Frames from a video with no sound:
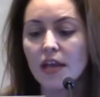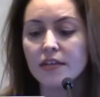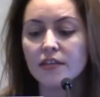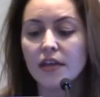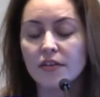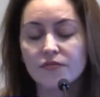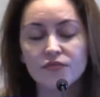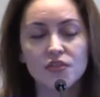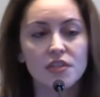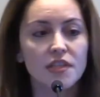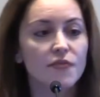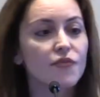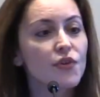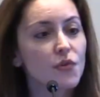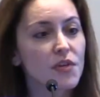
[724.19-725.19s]
And
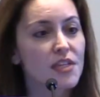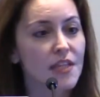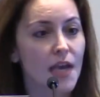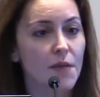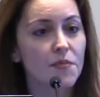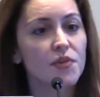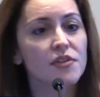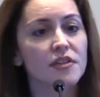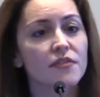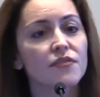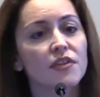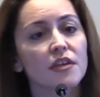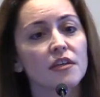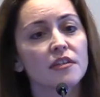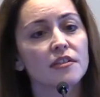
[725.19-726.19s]
just a few examples
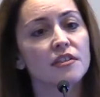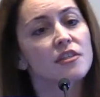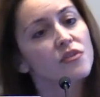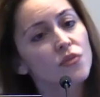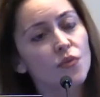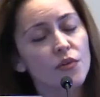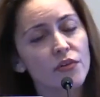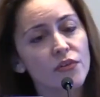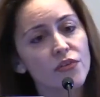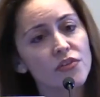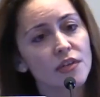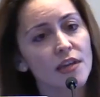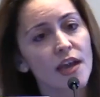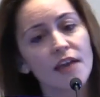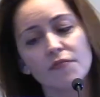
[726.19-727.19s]
of the
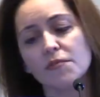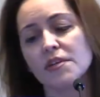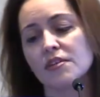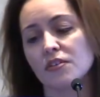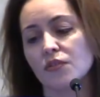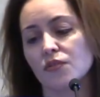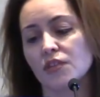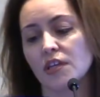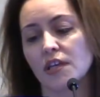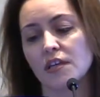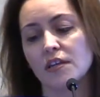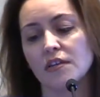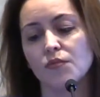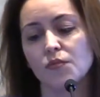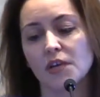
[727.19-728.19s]
disorders that have been
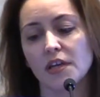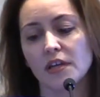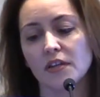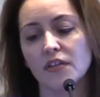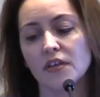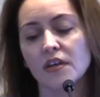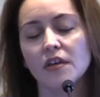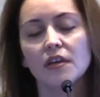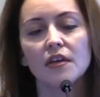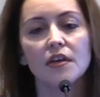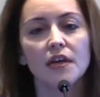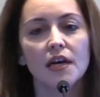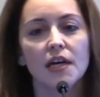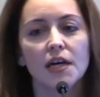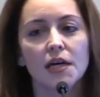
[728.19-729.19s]
associated with
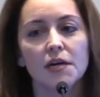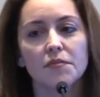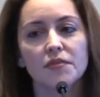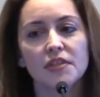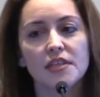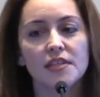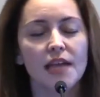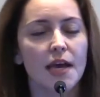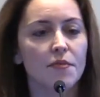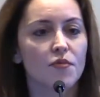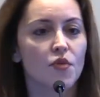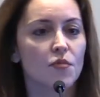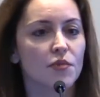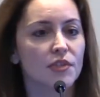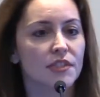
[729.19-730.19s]
these
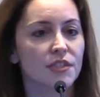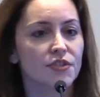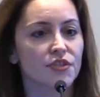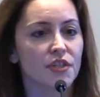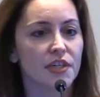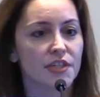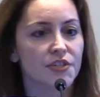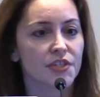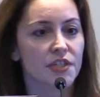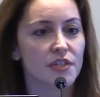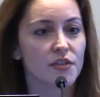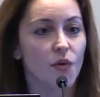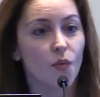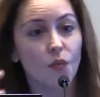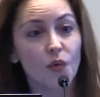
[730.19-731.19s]
abnormal
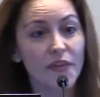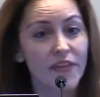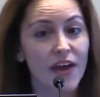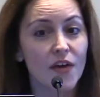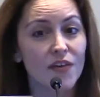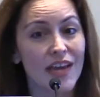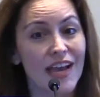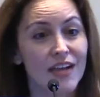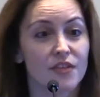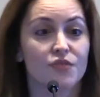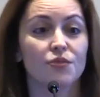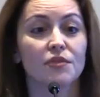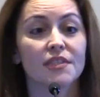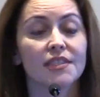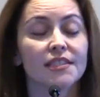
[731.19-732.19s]
discharges without
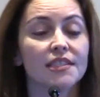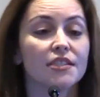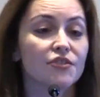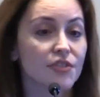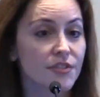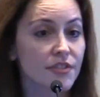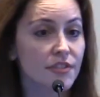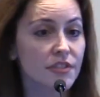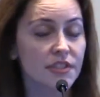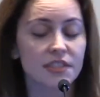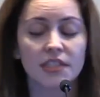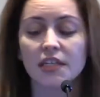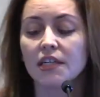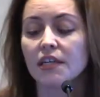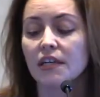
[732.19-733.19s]
actual
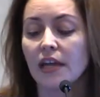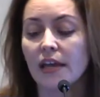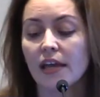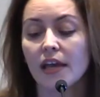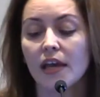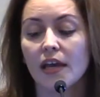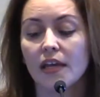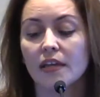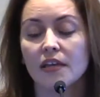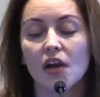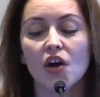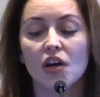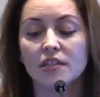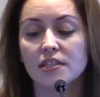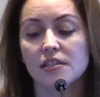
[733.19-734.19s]
seizures and
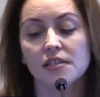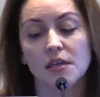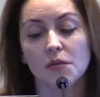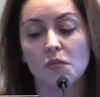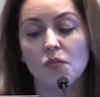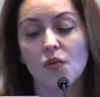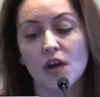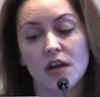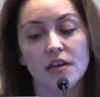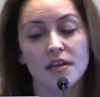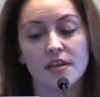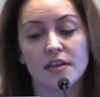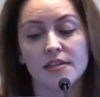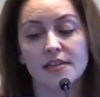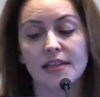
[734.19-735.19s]
autism. One
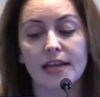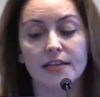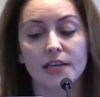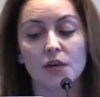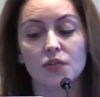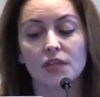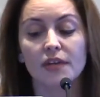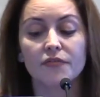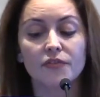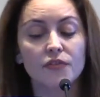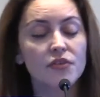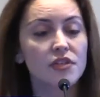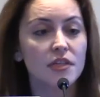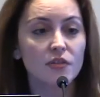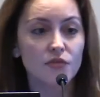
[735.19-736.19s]
is
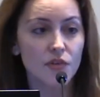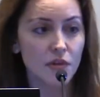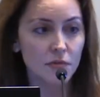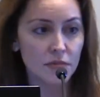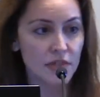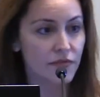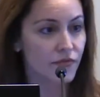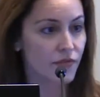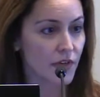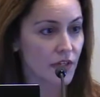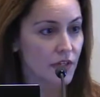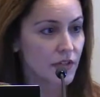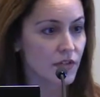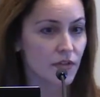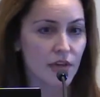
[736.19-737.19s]
Landau-Kleffner syndrome. Have
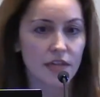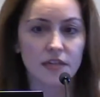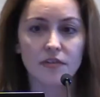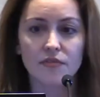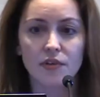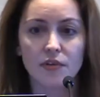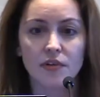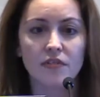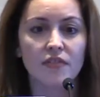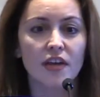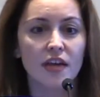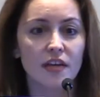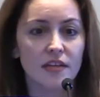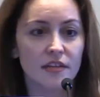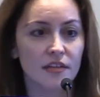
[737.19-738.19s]
any of you heard of
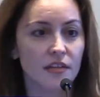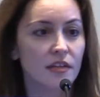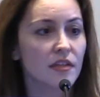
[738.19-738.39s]
that?